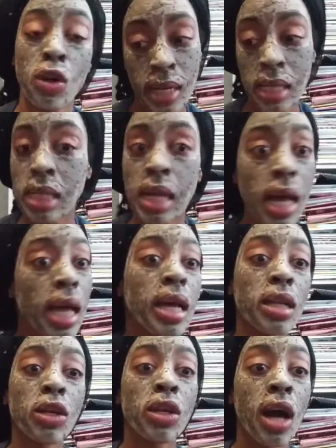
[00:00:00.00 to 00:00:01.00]
When it's
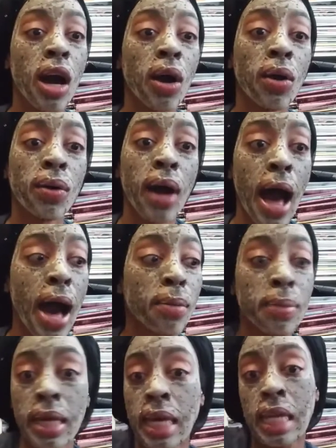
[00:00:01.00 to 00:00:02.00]
done,
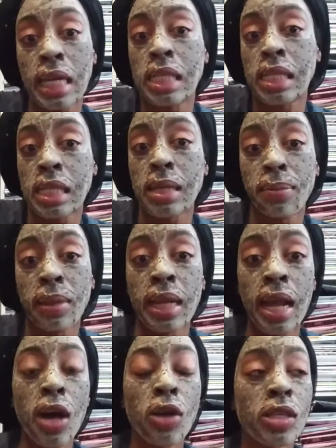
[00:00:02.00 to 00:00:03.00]
I'll be getting into
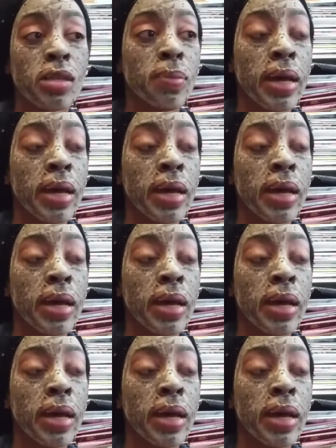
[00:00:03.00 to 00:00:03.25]
something else.